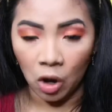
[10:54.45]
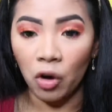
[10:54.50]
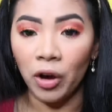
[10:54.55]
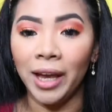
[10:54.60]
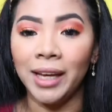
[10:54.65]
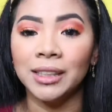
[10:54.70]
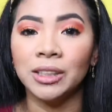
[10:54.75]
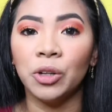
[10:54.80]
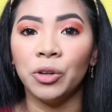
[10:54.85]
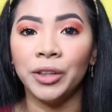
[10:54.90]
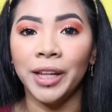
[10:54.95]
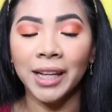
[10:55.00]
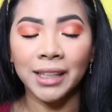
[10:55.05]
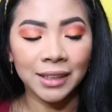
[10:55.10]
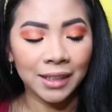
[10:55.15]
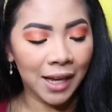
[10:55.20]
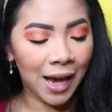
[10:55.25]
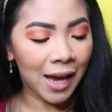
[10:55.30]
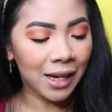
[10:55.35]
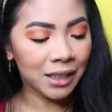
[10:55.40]
Okay, so
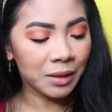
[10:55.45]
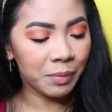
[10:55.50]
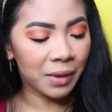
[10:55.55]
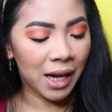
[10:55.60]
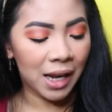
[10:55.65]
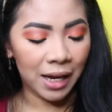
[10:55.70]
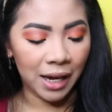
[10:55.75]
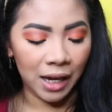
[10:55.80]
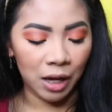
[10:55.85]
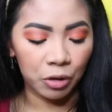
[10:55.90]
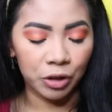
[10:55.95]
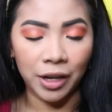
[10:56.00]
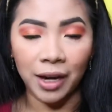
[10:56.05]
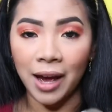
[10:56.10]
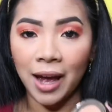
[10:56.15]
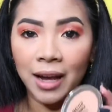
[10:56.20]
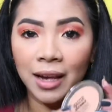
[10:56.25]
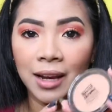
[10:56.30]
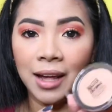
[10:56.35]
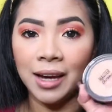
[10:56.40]
next guys, maglalagay ako ng
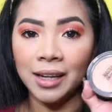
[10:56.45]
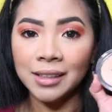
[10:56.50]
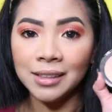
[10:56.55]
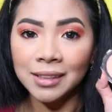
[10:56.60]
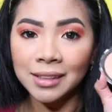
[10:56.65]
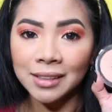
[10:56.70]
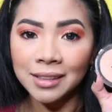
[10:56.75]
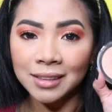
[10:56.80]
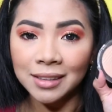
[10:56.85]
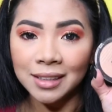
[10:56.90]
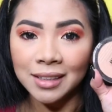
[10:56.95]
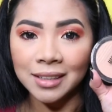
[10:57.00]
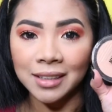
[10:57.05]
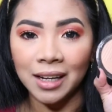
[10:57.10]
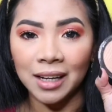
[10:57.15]
highlights.